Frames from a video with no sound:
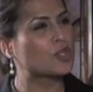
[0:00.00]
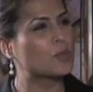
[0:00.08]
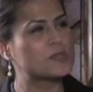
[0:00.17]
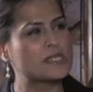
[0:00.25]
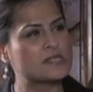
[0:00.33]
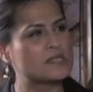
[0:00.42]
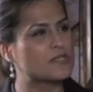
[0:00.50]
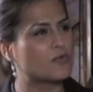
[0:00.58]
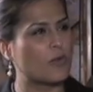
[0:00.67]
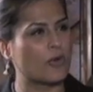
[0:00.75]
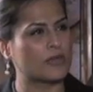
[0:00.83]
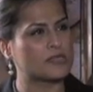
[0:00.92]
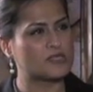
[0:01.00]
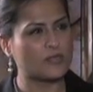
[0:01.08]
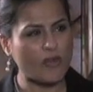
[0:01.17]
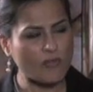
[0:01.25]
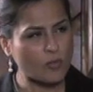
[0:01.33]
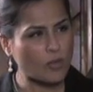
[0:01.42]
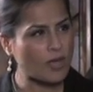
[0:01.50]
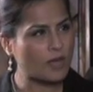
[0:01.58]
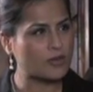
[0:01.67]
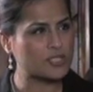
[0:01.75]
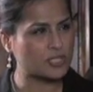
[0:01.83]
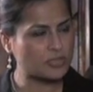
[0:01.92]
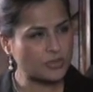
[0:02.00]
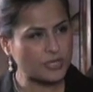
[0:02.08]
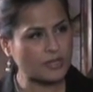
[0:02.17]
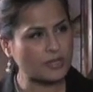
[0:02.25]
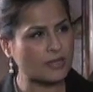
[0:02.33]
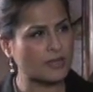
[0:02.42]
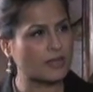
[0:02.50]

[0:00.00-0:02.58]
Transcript: groups is this for? Is this for everyone or children?